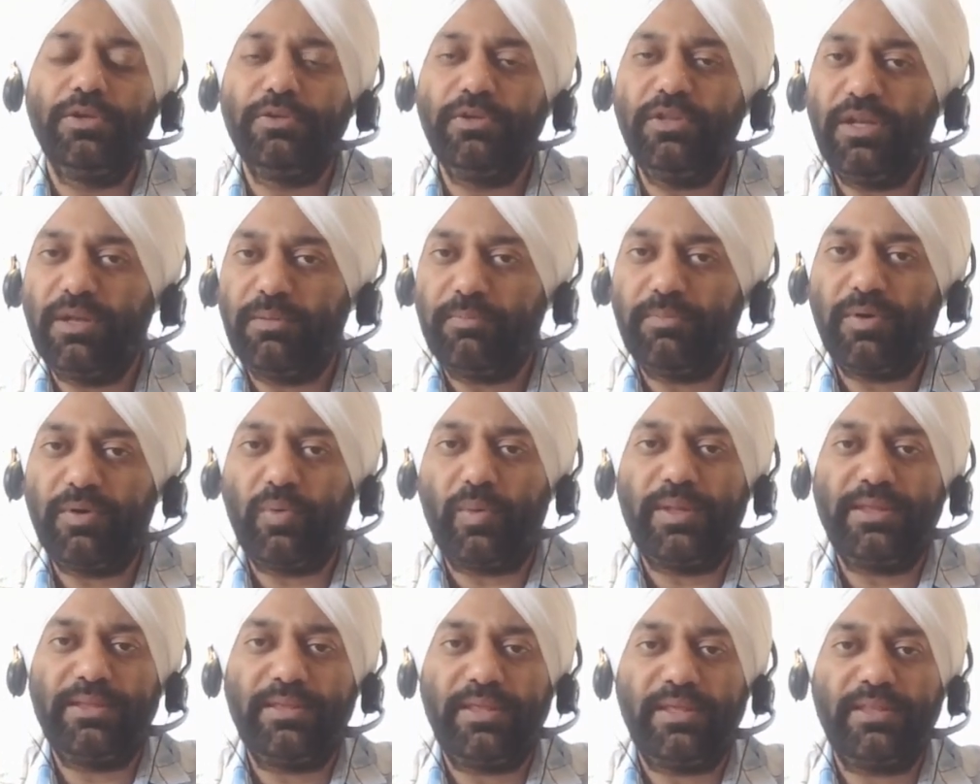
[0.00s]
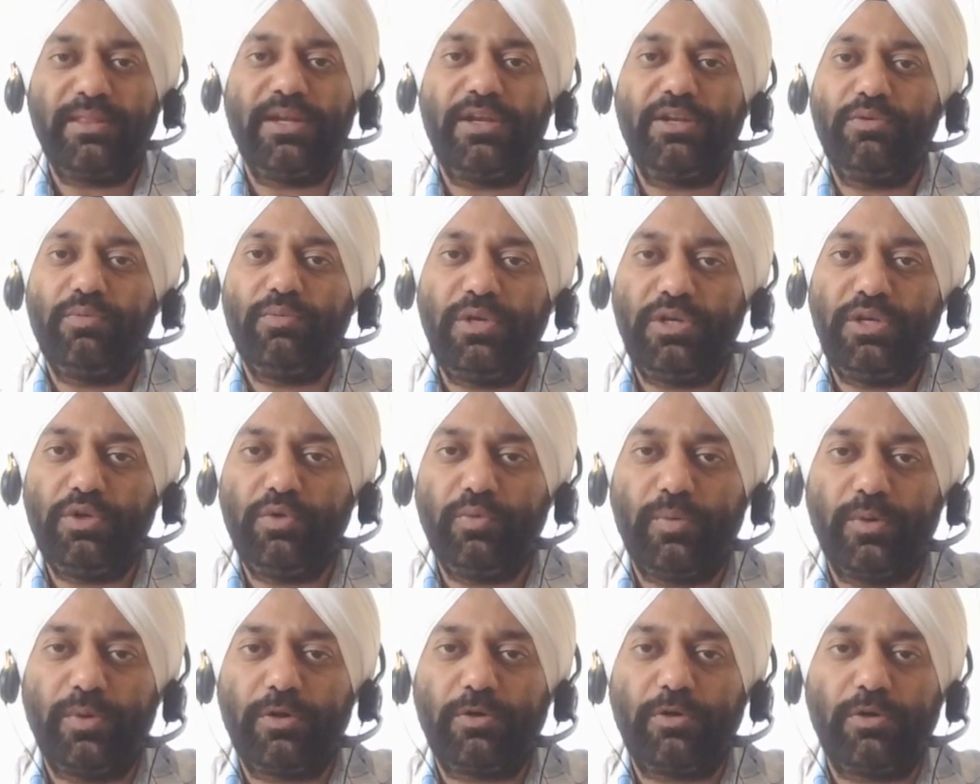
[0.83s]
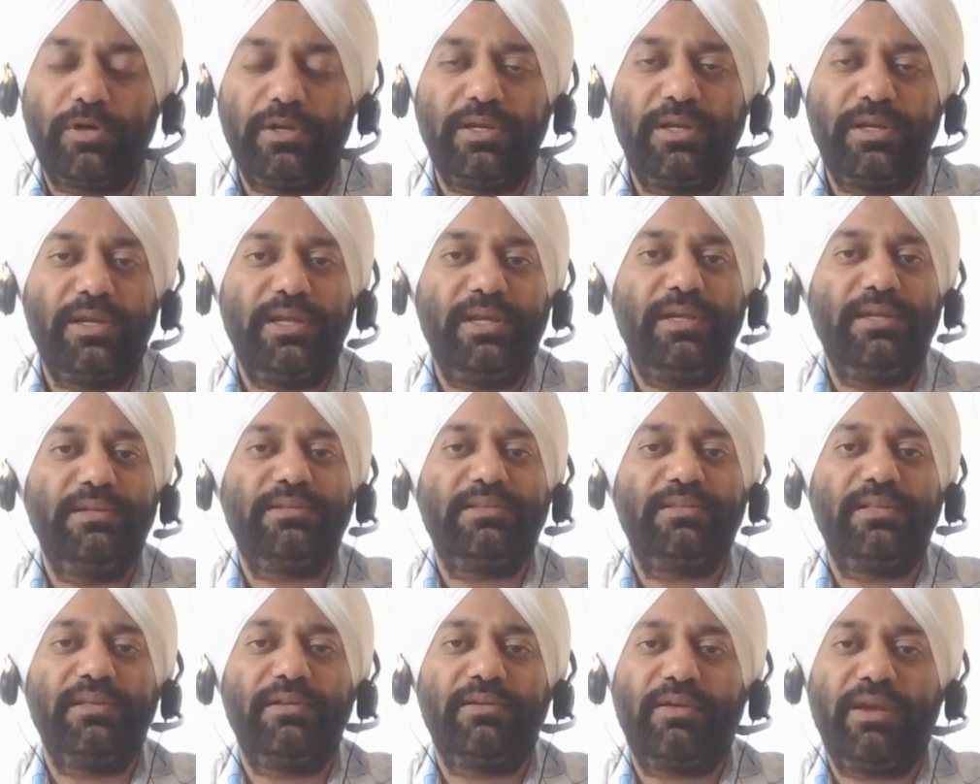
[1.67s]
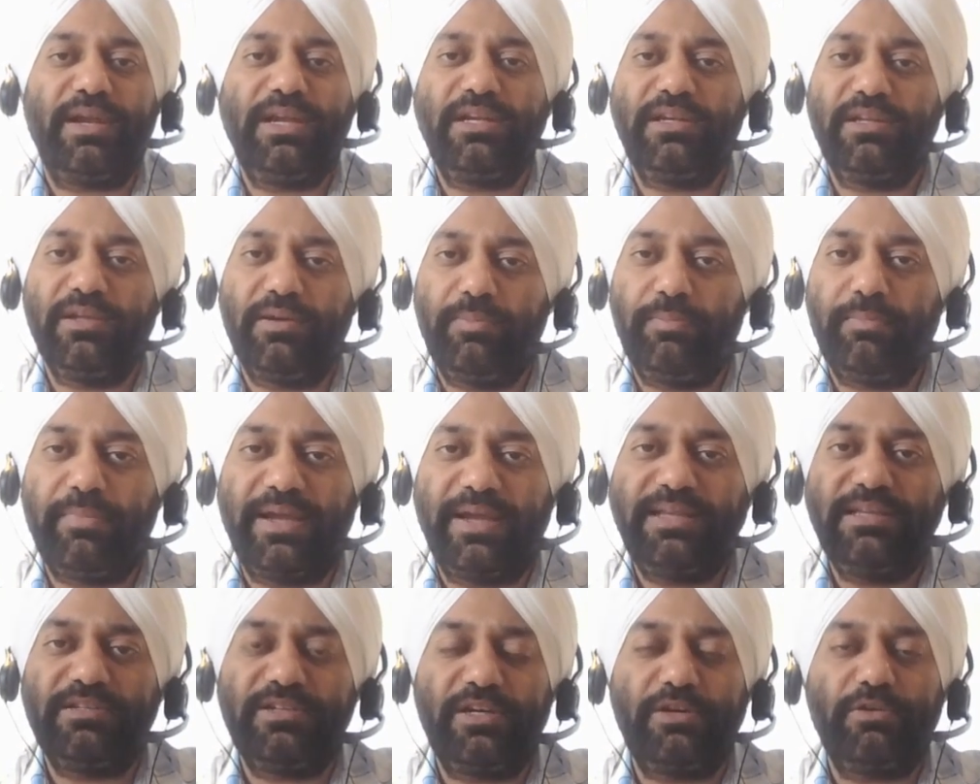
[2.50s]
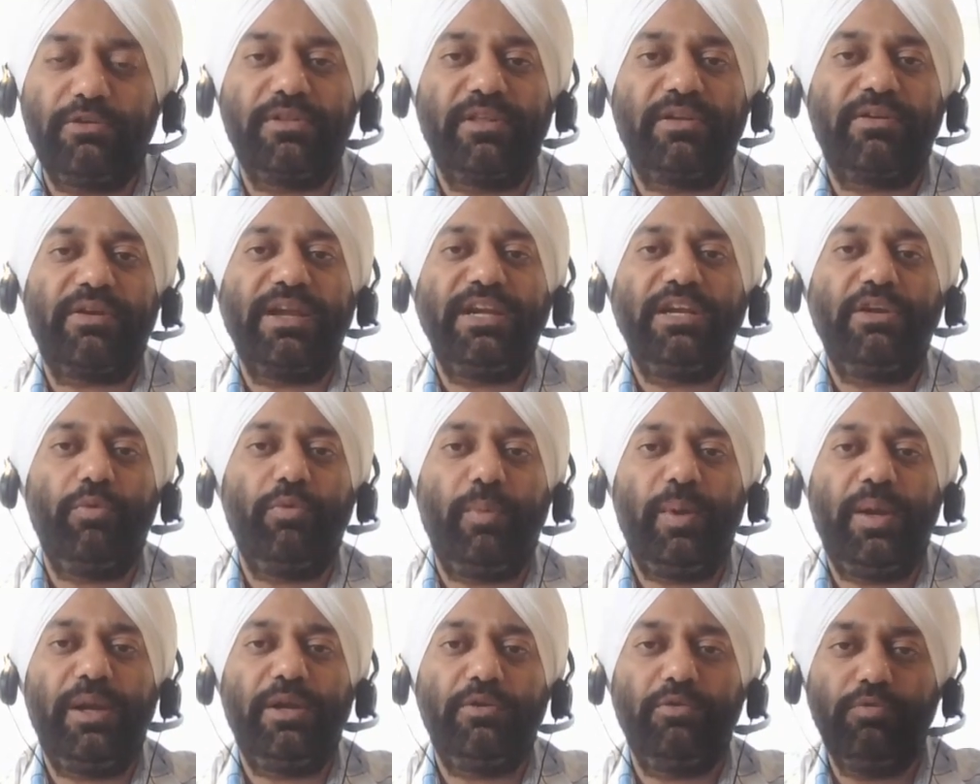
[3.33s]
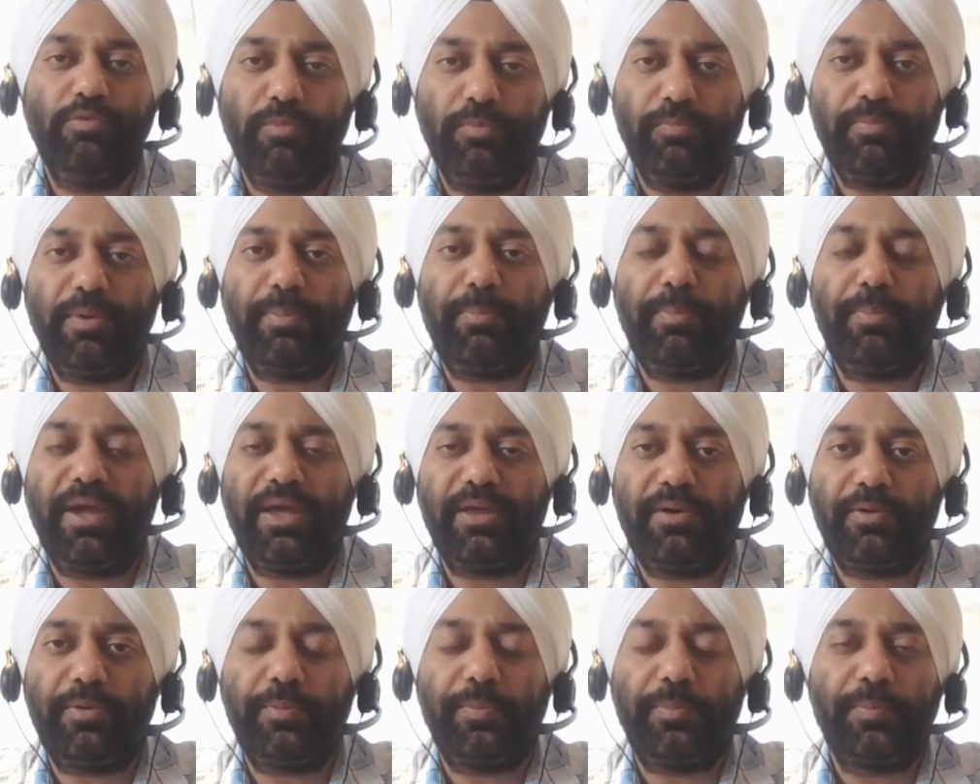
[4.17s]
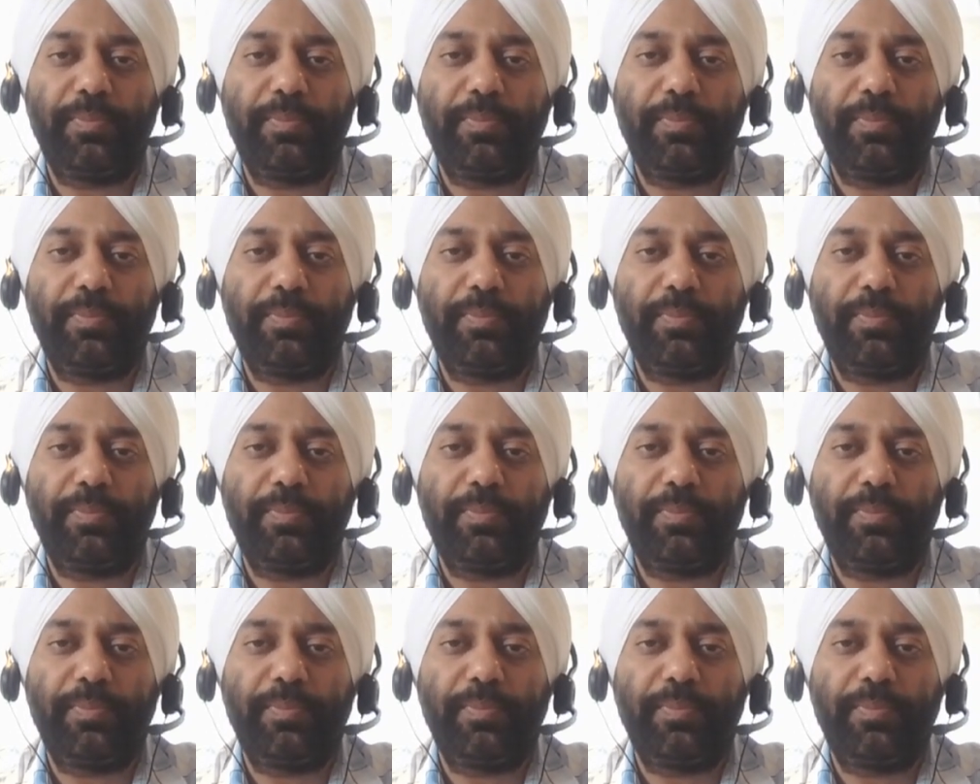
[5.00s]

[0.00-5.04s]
So the number one thing that you need to work on is the right mindset or the right way to prepare.